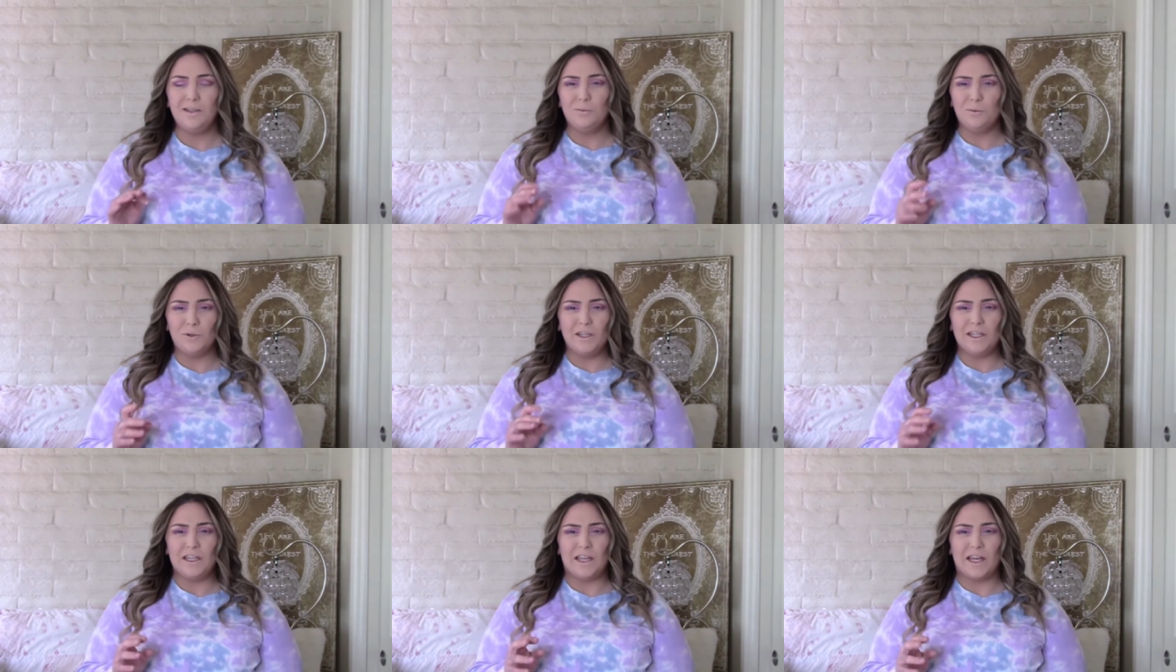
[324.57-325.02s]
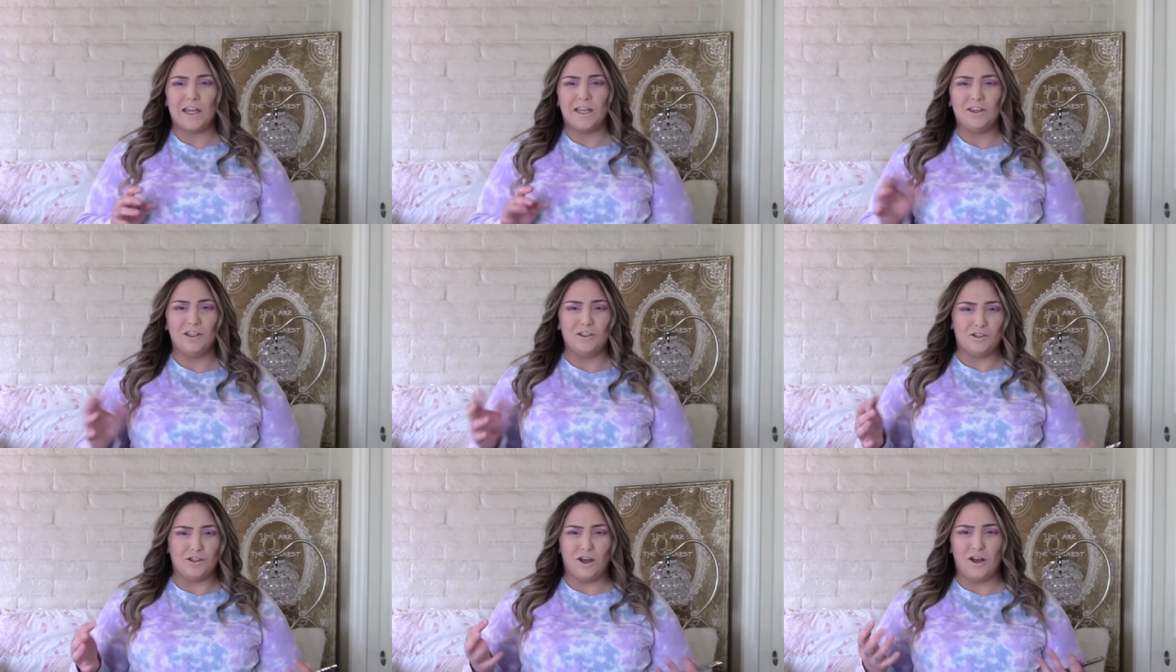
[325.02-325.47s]
really like
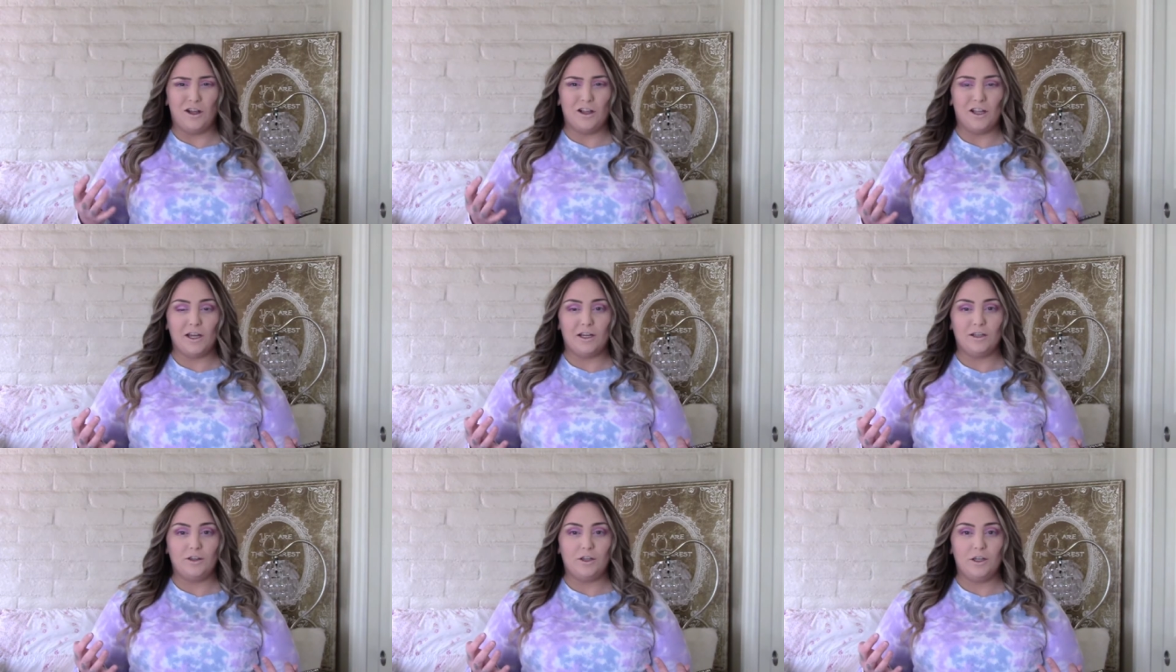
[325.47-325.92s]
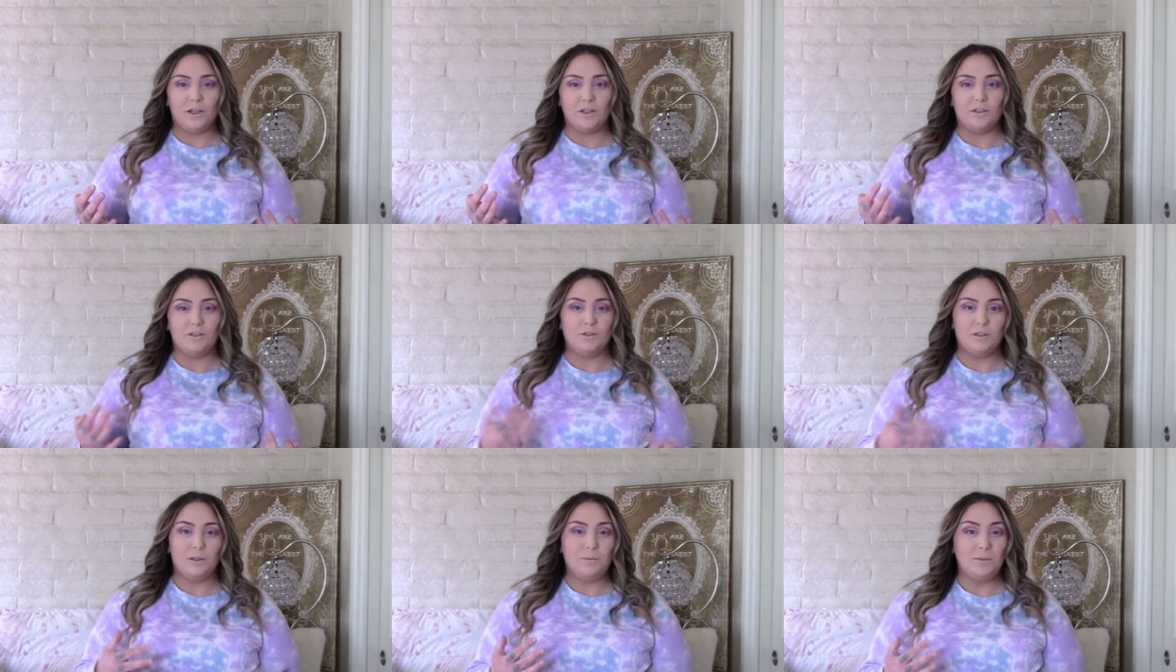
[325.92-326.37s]
the doll-eyed look,
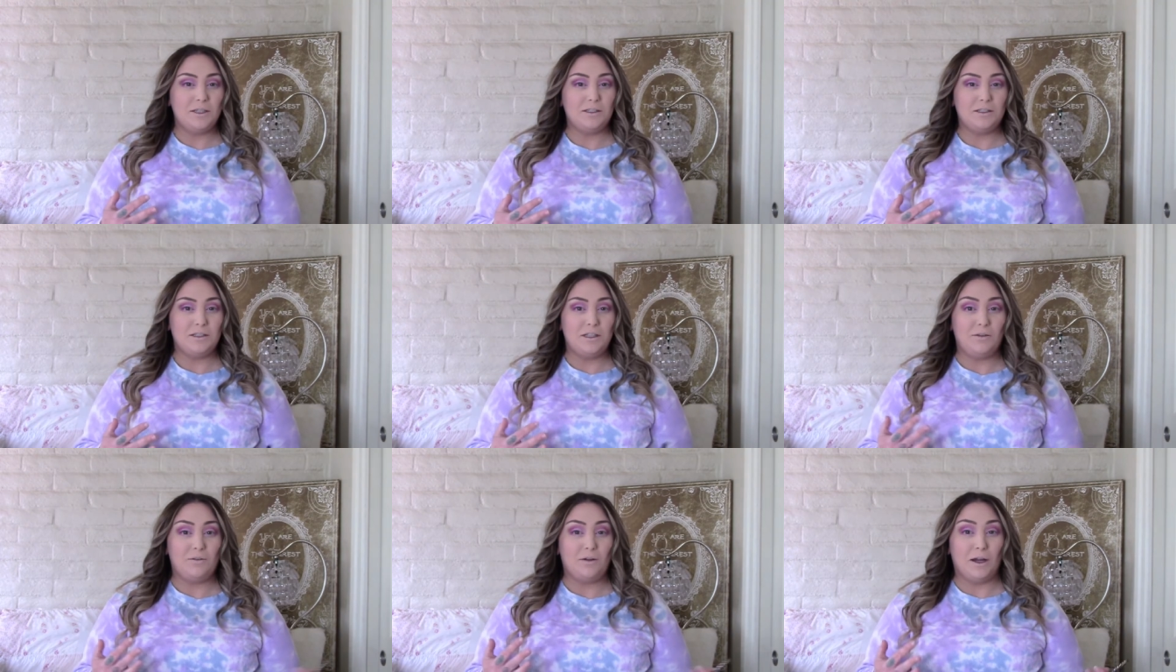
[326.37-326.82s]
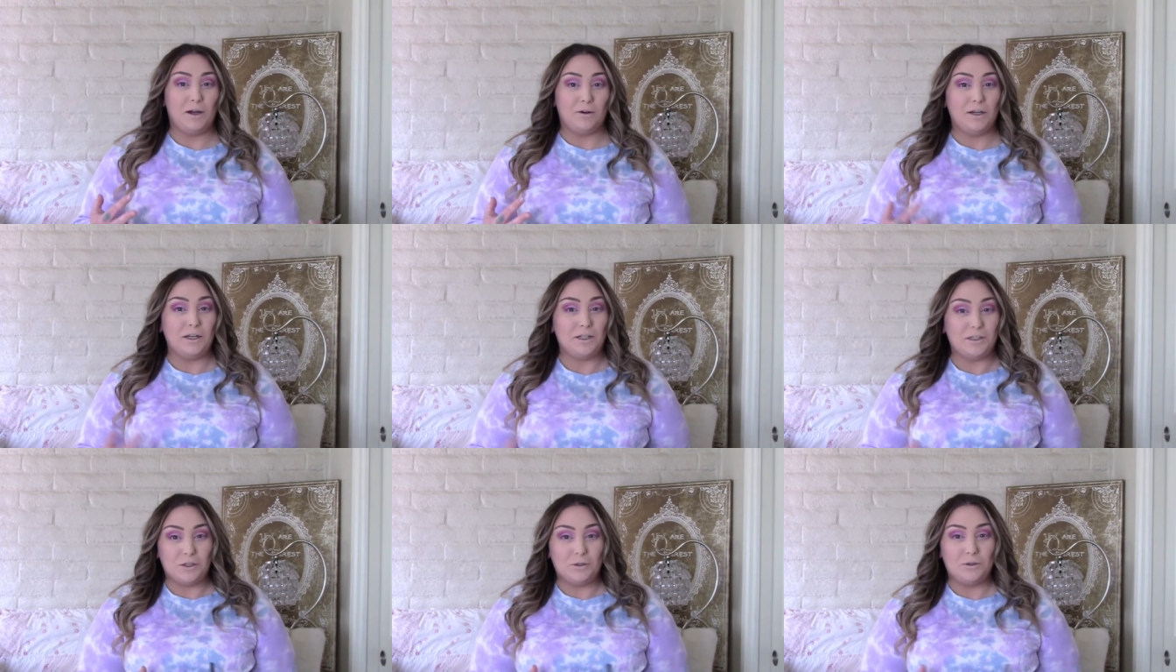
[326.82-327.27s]
so some of this stuff I
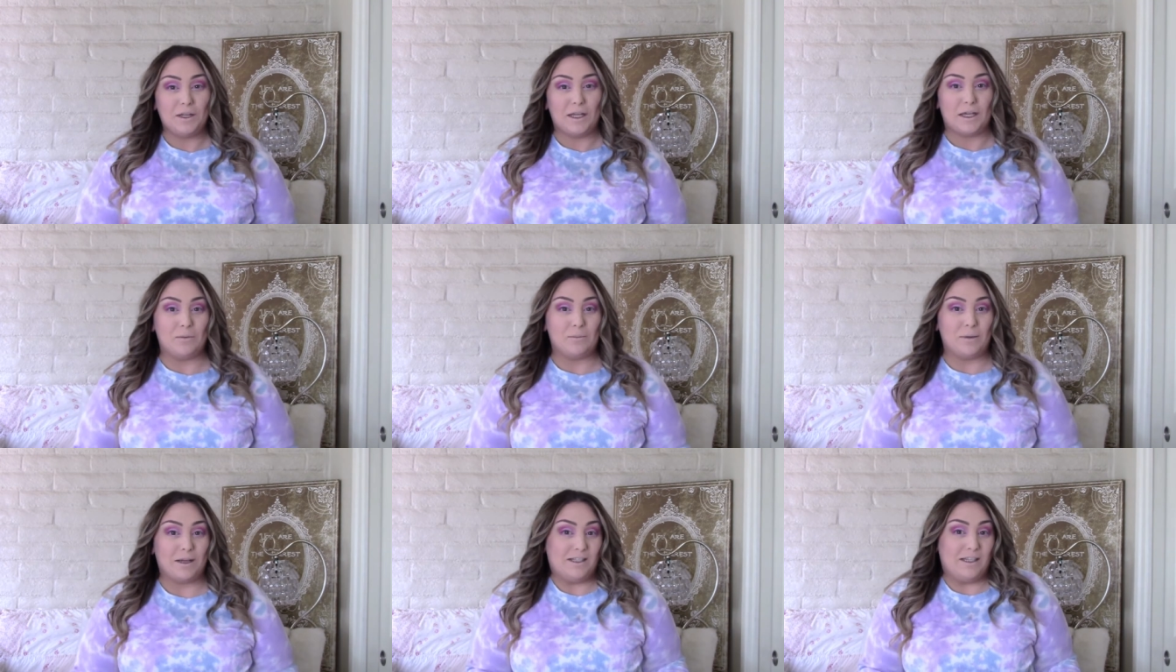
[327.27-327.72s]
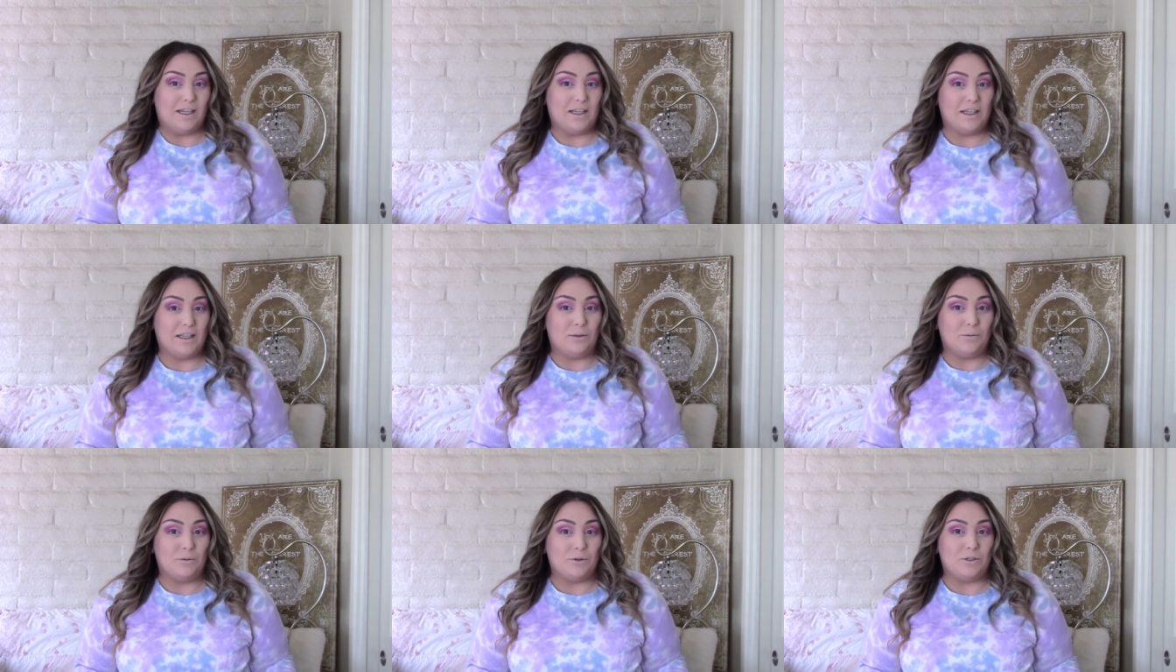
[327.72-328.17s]
already do like in my
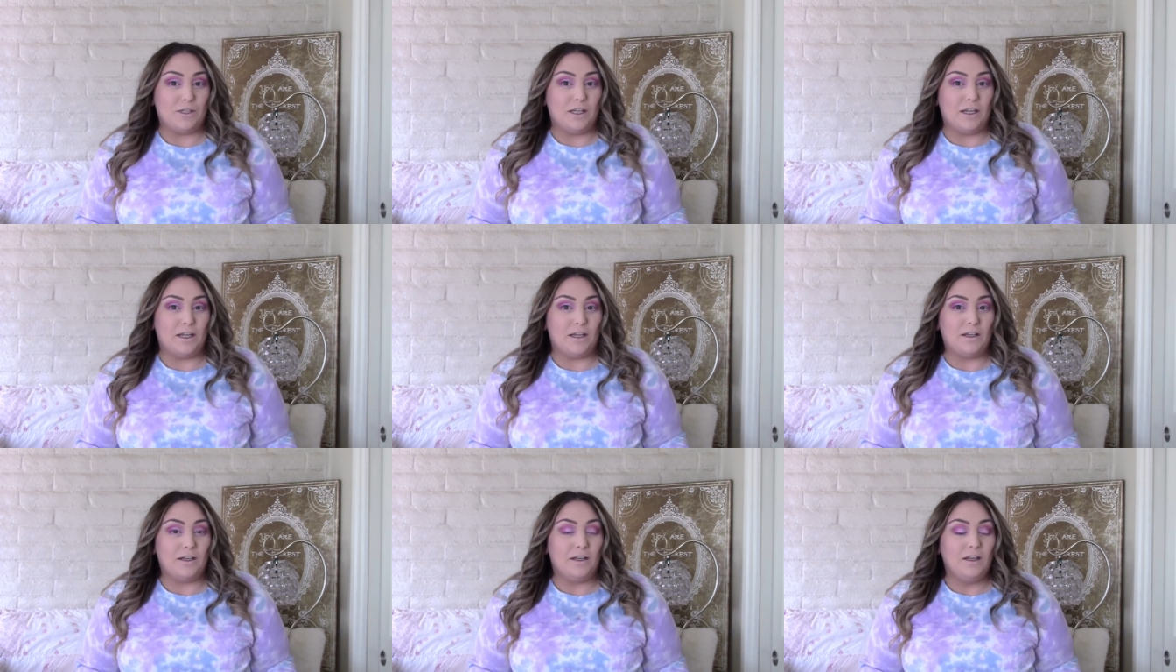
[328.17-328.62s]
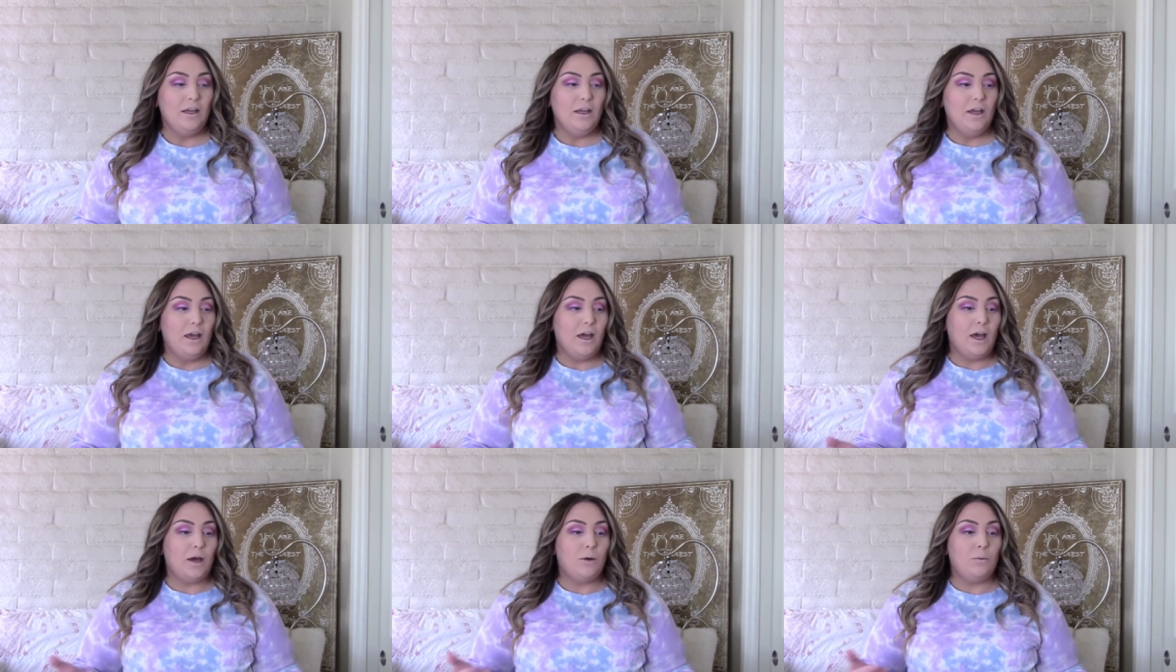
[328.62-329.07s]
daily routine,
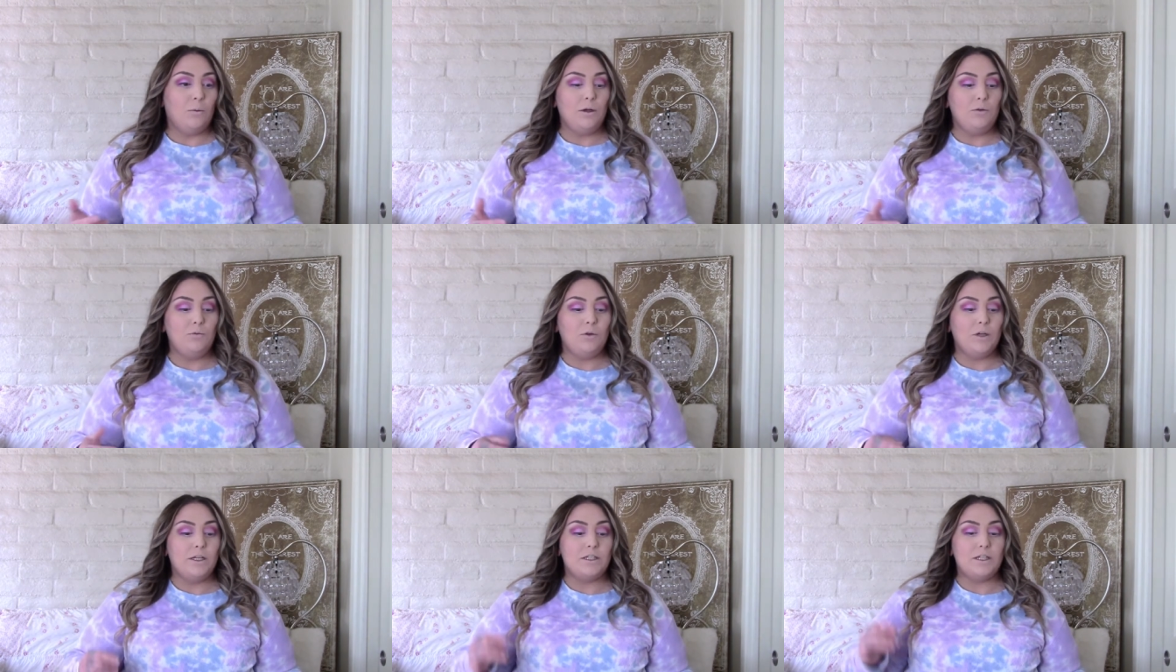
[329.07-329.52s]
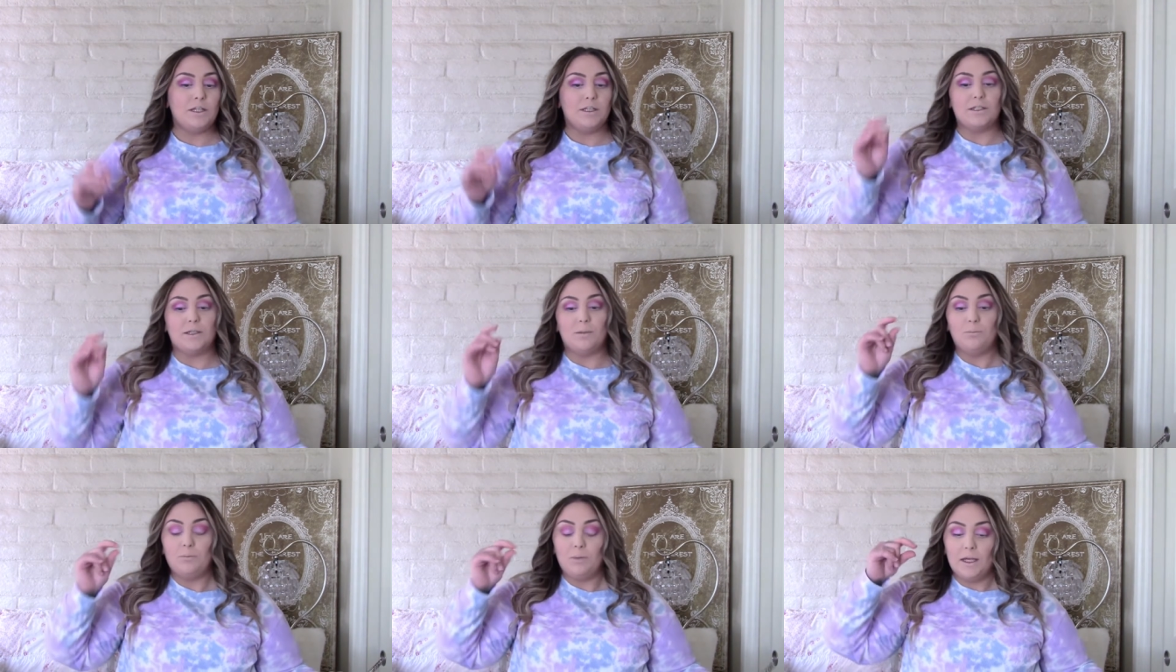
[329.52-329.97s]
one of which is
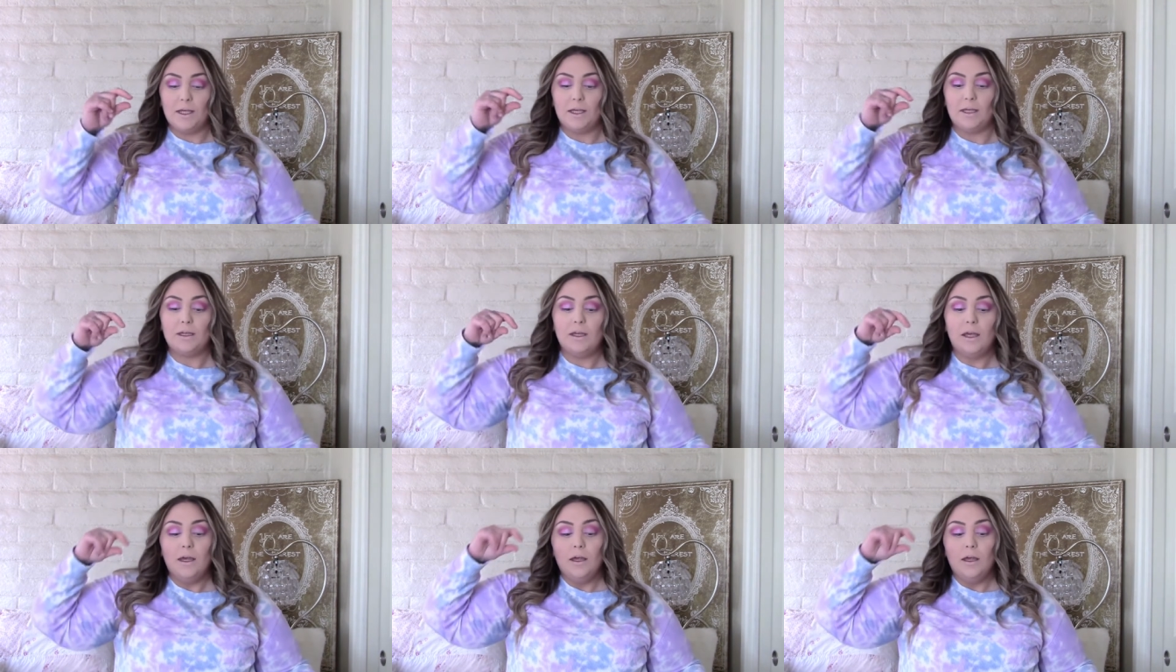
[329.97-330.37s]
the big,